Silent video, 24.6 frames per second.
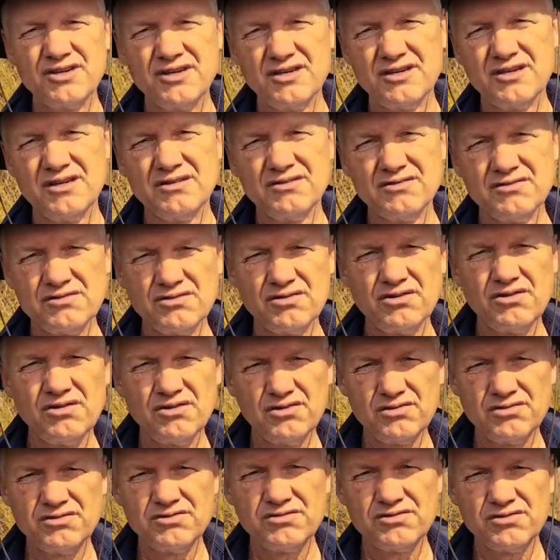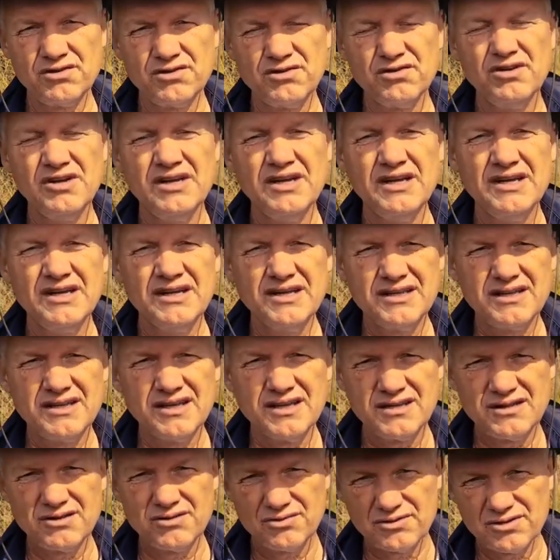here and so on, so
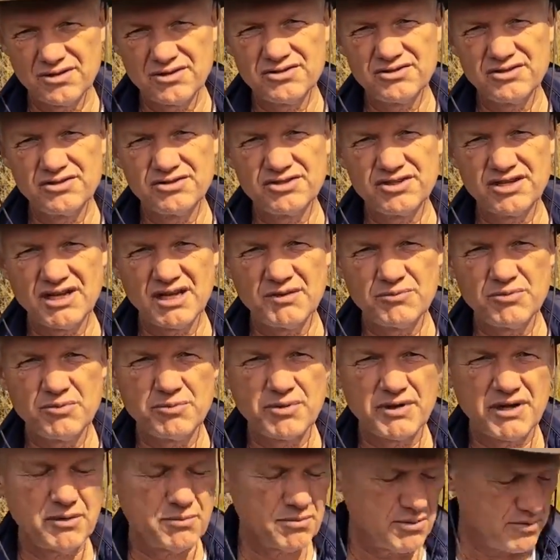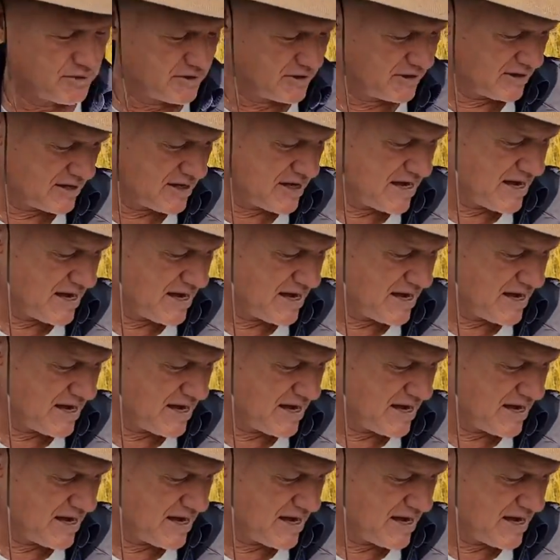that original shape probably